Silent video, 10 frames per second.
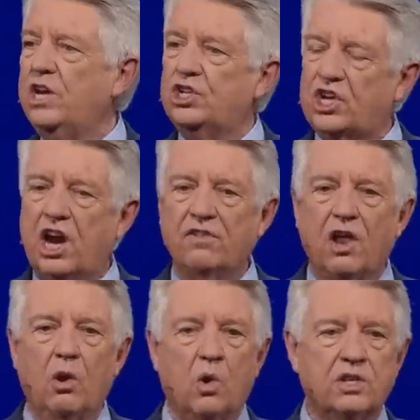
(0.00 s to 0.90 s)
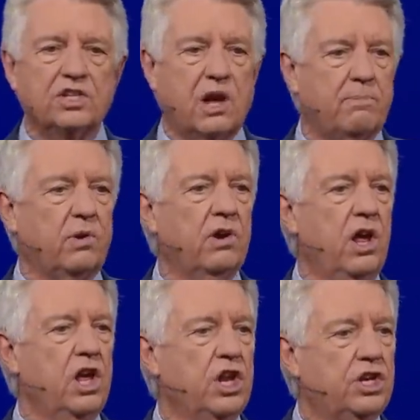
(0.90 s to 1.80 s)
we share the Lord's Supper
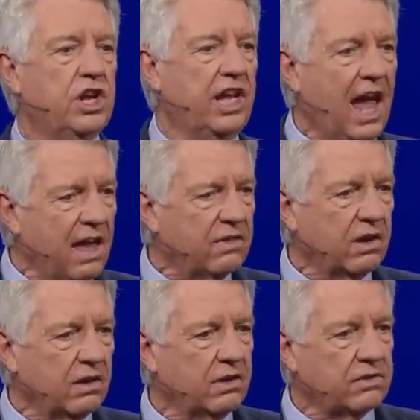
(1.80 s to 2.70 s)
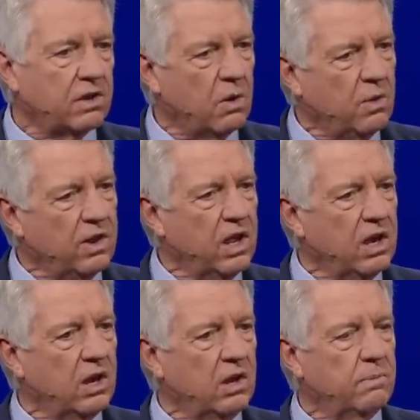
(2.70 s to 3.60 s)
together. So
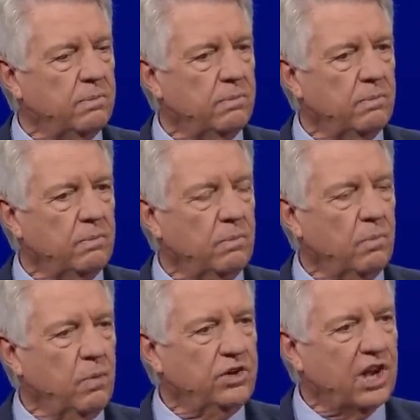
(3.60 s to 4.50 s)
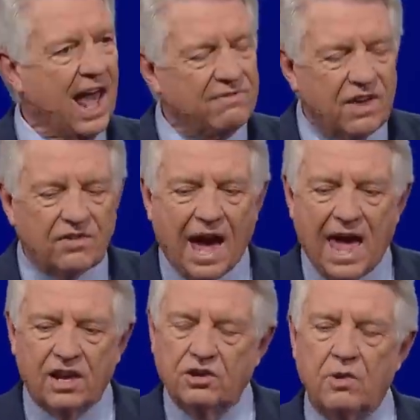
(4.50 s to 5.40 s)
we should have this
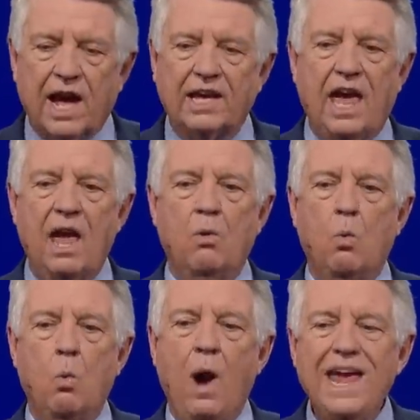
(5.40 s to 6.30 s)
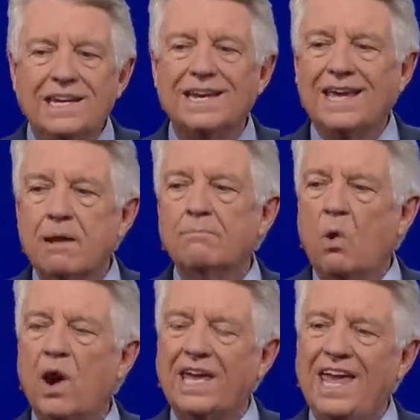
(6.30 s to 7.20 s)
attitude I can't wait to get
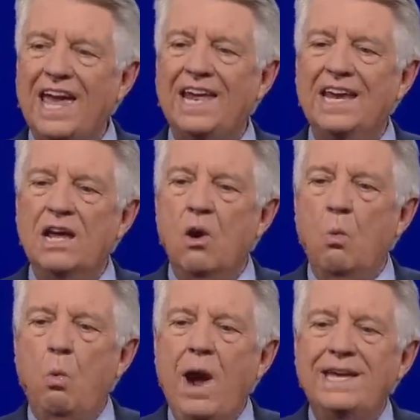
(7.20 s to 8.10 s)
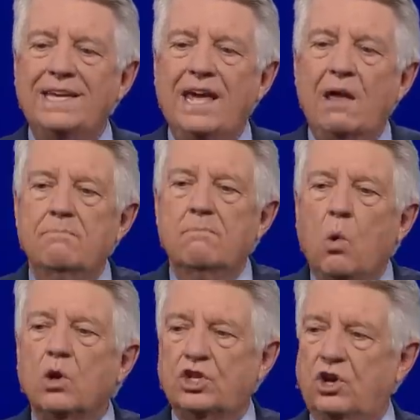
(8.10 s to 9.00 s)
more. I can't wait to get
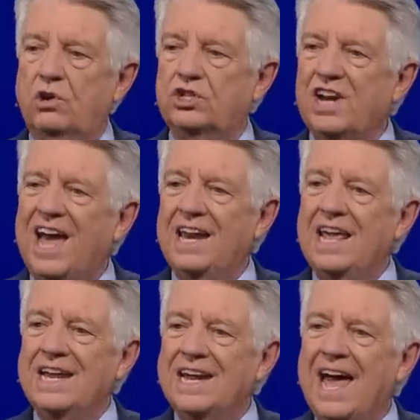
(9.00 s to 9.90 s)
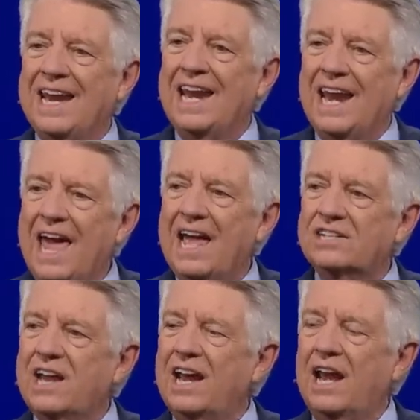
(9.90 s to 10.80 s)
more church, not not
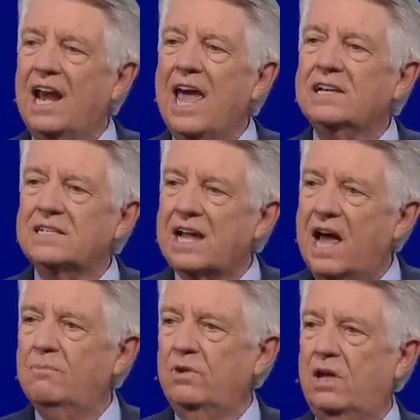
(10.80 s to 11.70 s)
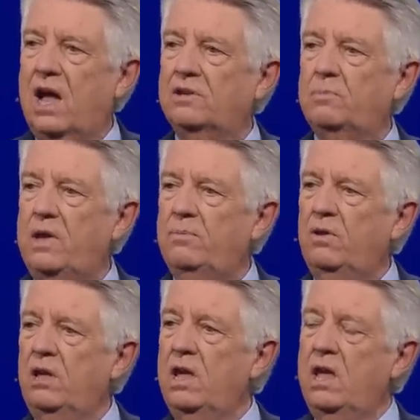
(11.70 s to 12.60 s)
less, not less time with God's
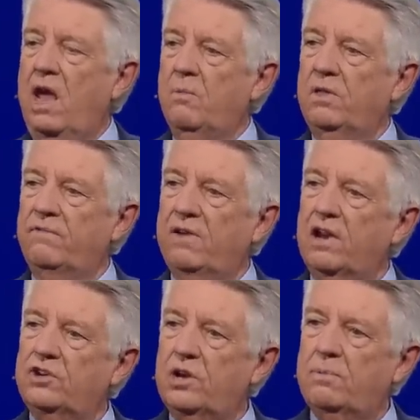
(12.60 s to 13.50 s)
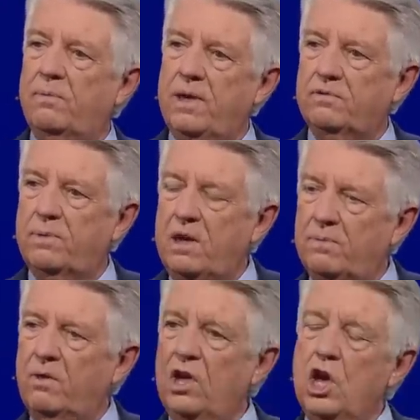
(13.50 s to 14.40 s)
people and with the fellowship of His people.